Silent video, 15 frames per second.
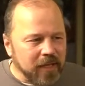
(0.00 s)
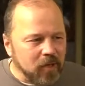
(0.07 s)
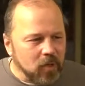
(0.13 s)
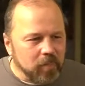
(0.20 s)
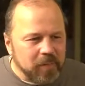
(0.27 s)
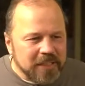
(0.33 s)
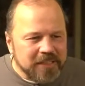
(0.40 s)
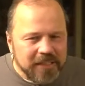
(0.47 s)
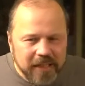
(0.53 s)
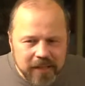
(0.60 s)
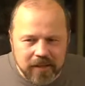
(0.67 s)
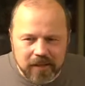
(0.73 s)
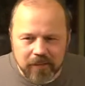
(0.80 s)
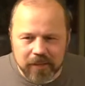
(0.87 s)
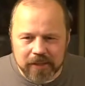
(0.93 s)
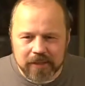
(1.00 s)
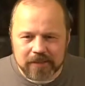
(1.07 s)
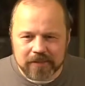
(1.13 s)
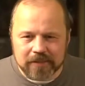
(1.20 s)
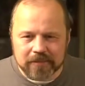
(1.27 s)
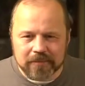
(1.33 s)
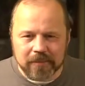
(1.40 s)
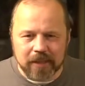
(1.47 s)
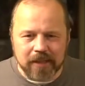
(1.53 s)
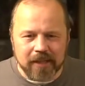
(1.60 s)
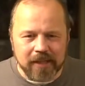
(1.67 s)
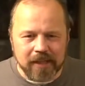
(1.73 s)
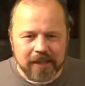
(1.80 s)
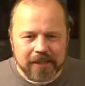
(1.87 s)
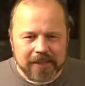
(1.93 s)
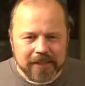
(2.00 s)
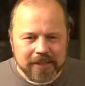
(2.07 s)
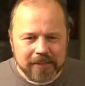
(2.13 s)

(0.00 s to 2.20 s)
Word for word: completely agree with it, but I